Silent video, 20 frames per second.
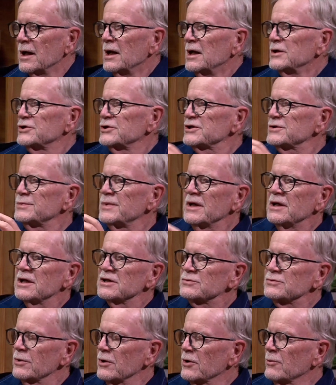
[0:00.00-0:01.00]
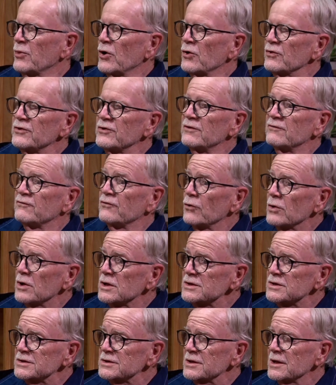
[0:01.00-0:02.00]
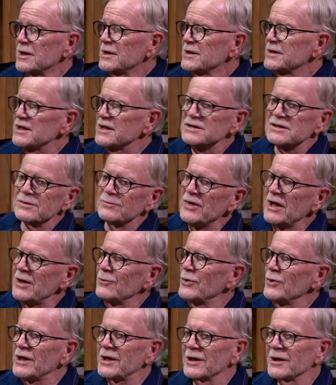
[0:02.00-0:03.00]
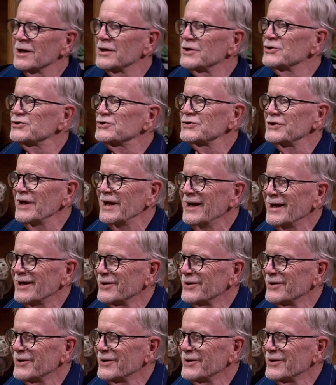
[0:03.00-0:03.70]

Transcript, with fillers: Just because we were both divorced doesn't mean we can understand